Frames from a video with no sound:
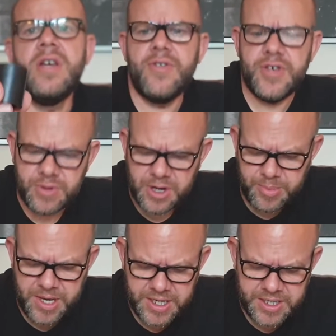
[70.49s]
This one
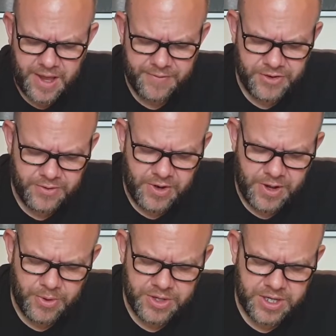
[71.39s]
appears to have sort of
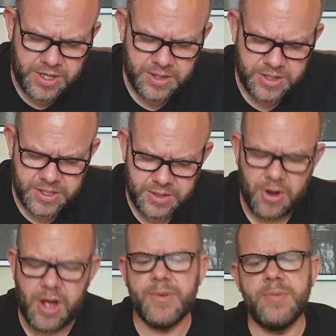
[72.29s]
like what you could
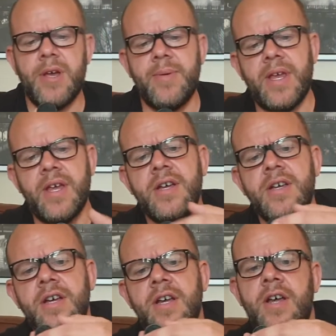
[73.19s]
describe as maybe
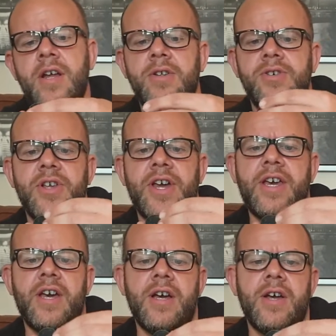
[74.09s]
looks like
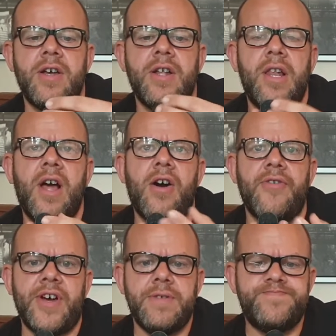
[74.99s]

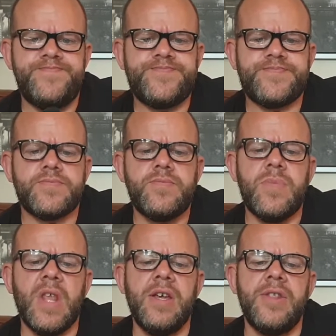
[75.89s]
lava,
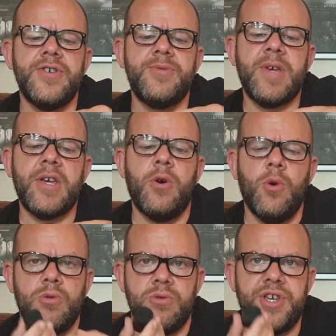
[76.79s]
if it's been
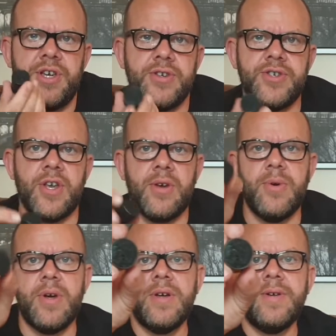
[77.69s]
cooled.
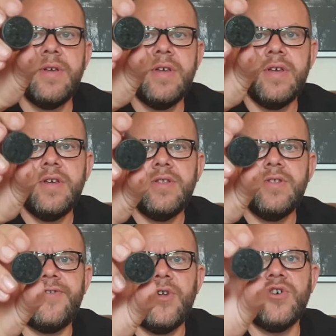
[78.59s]
So the
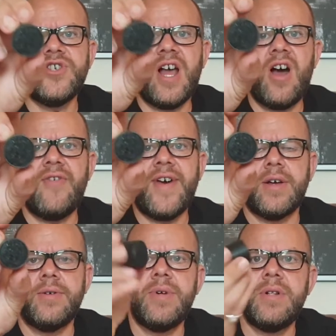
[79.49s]
floor's
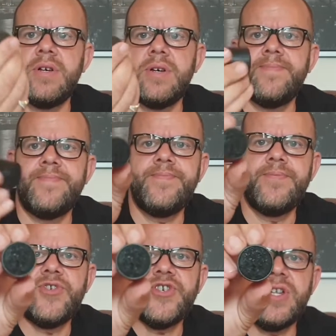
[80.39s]
lava. Well,
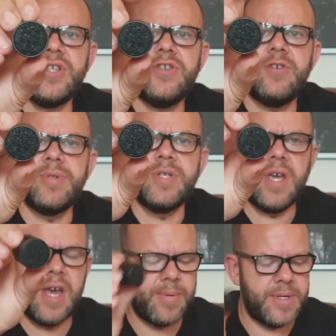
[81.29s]
certainly the top of this
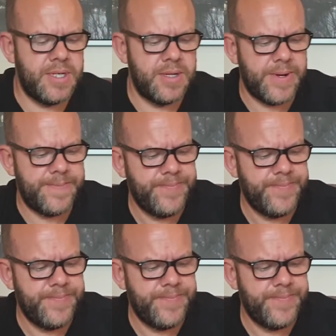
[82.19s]
cap is anyway.